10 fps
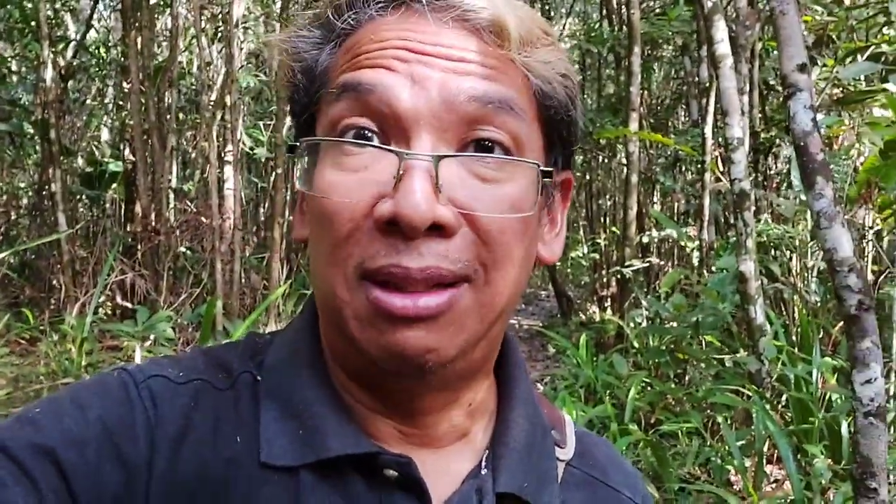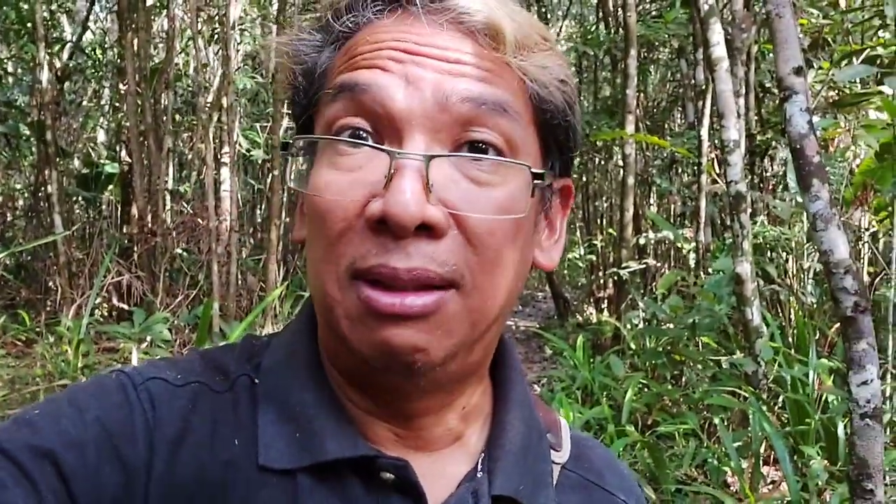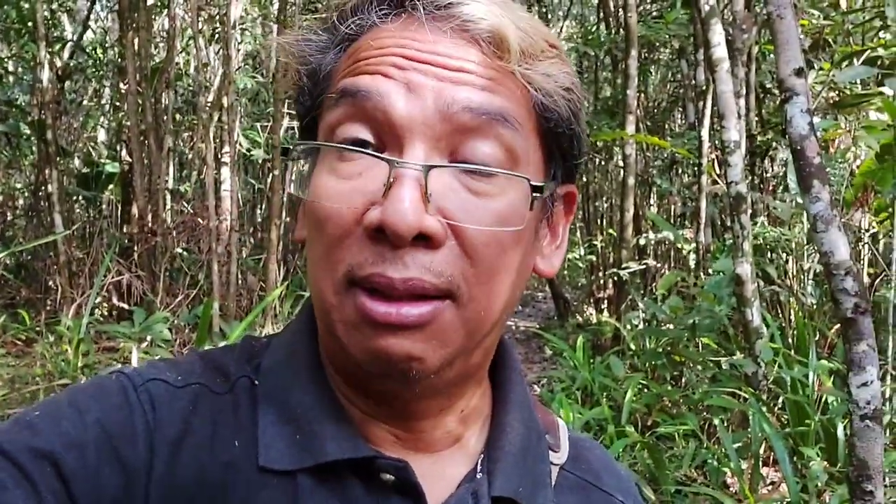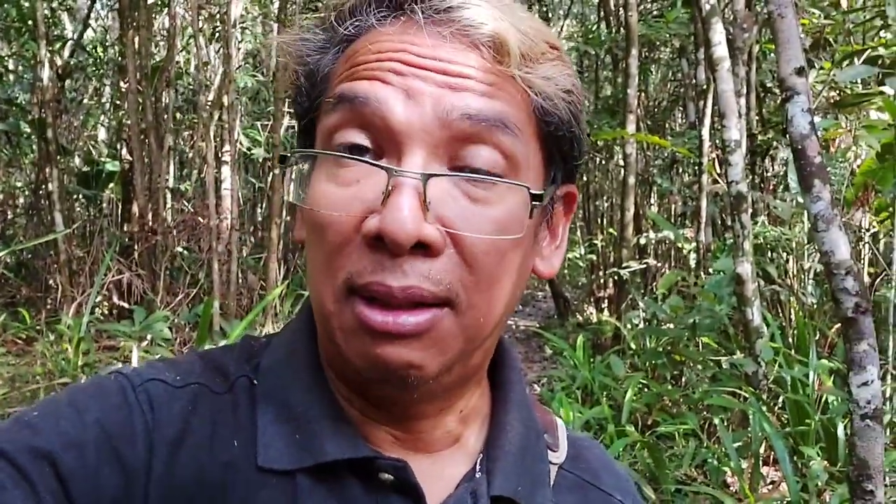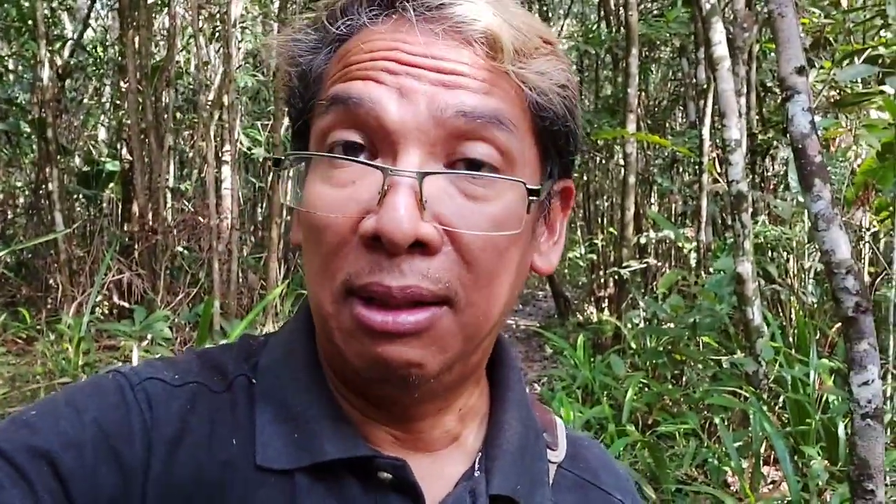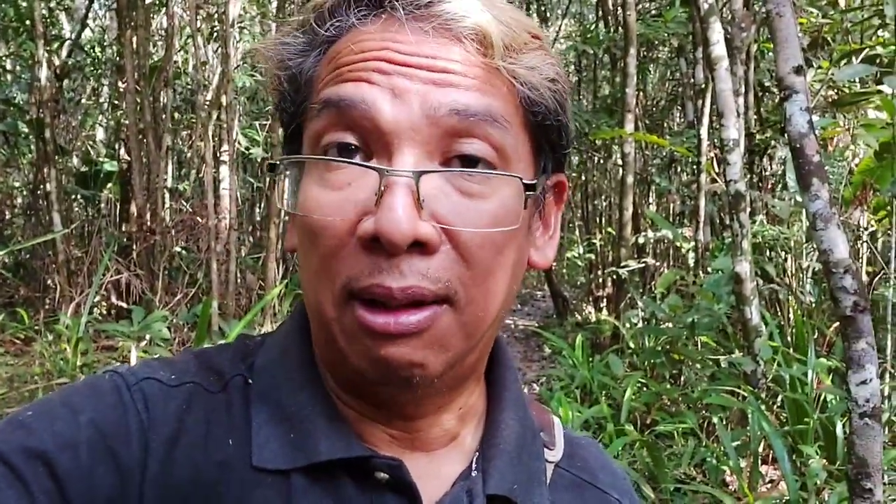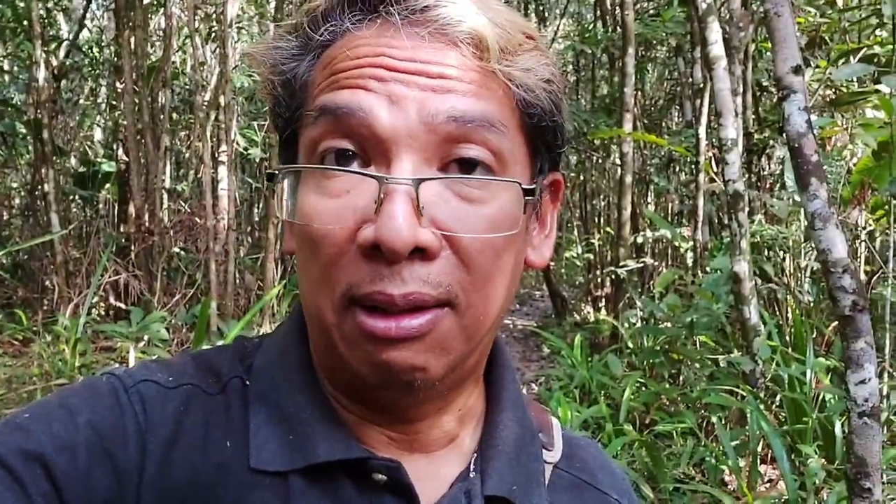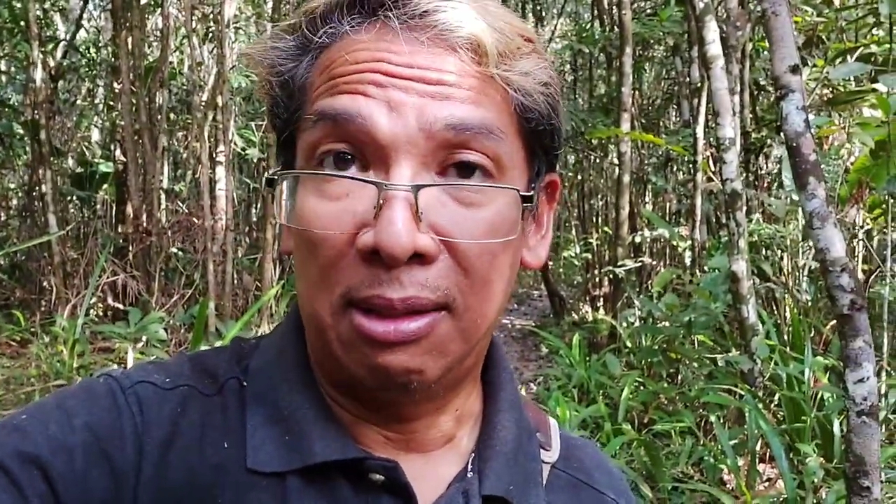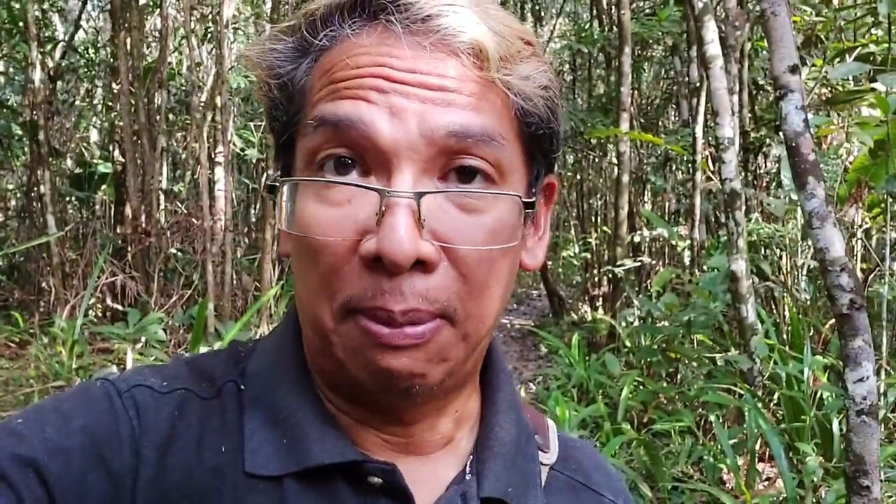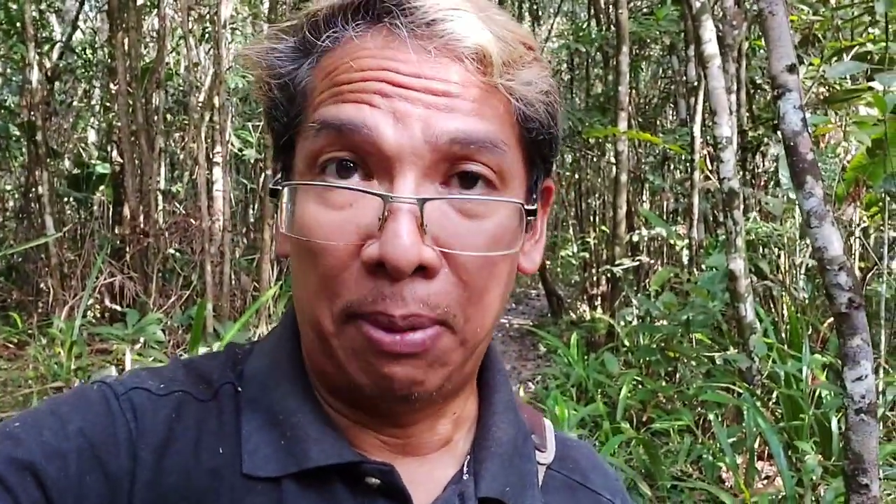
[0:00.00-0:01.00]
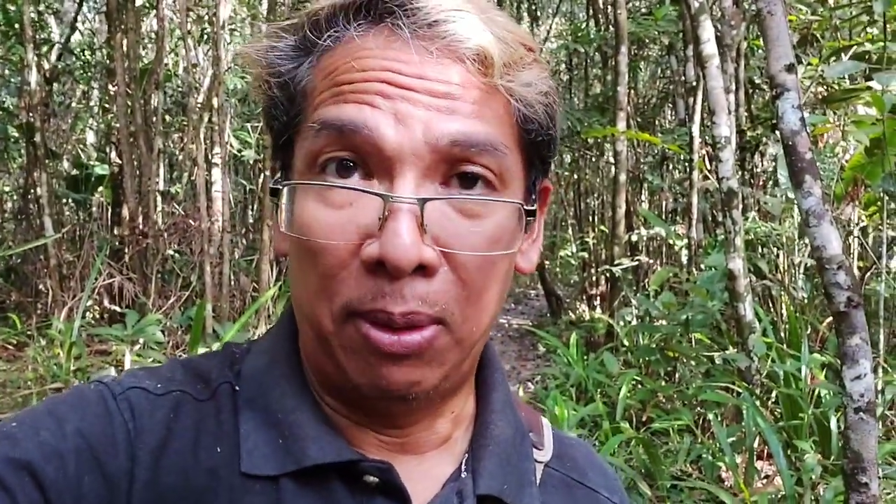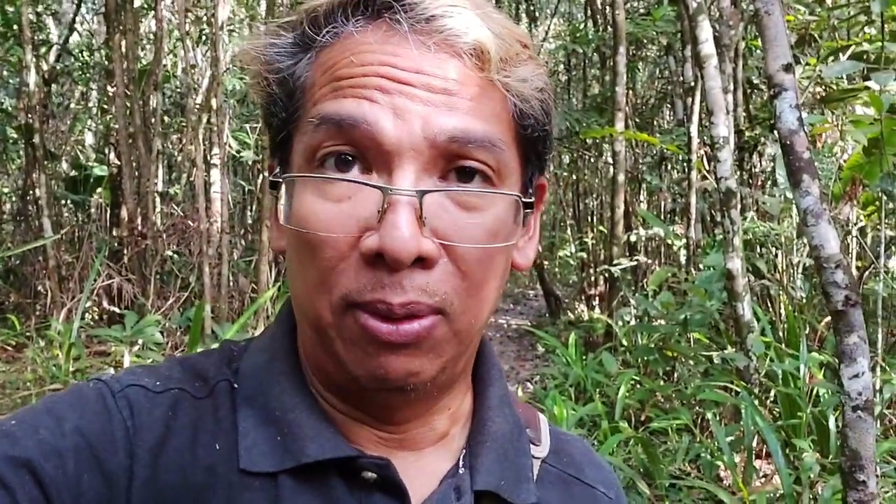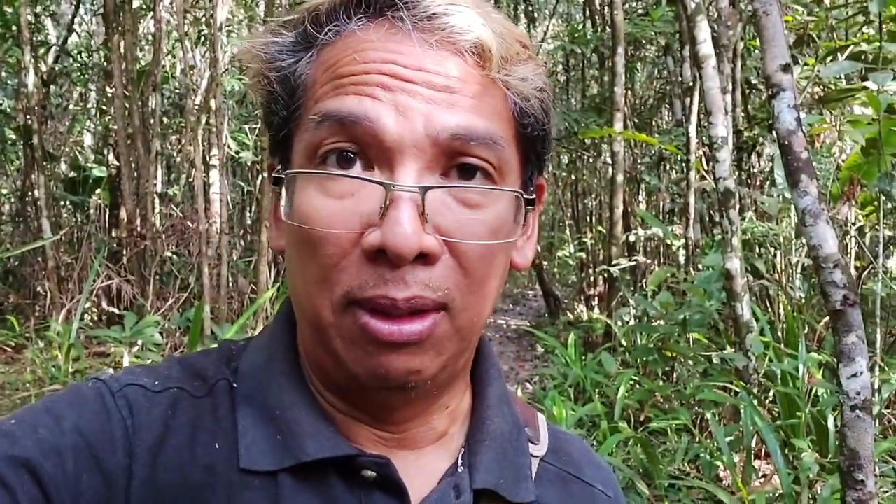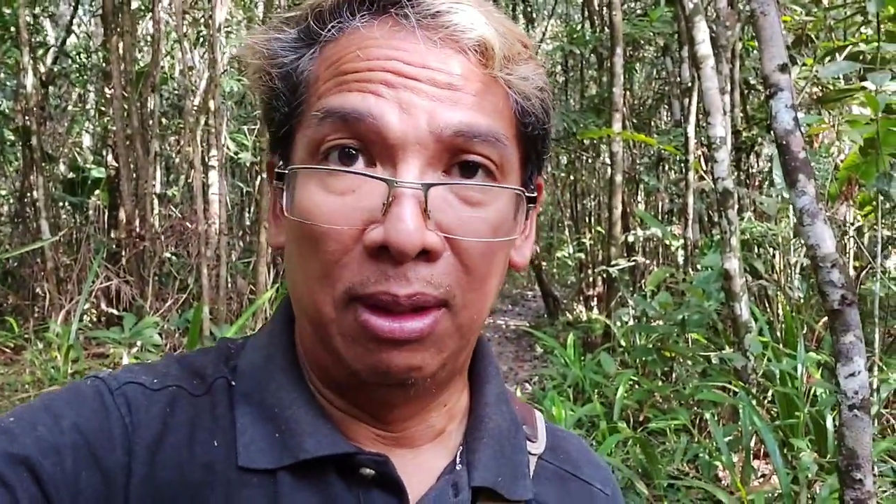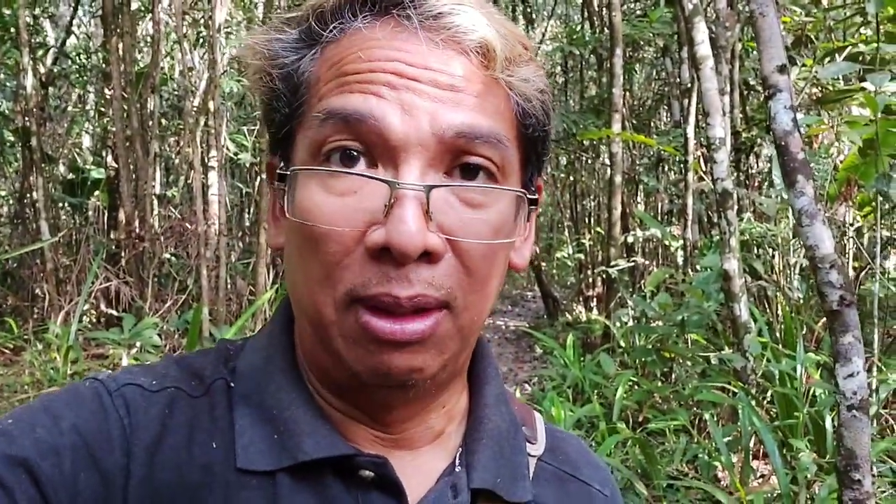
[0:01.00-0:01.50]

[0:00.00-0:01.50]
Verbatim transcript: thirty dollars a pound